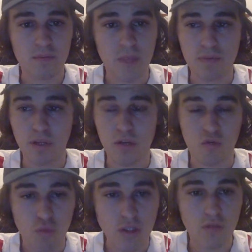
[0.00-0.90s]
They played
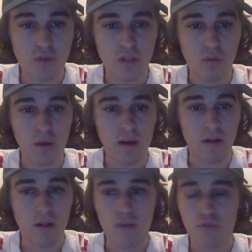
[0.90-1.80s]
really
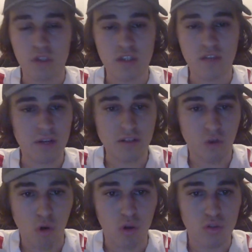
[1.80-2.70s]
well. Front seven as a
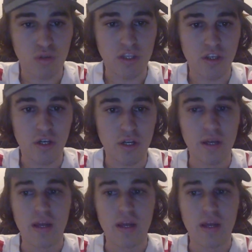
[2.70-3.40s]
whole looked really good.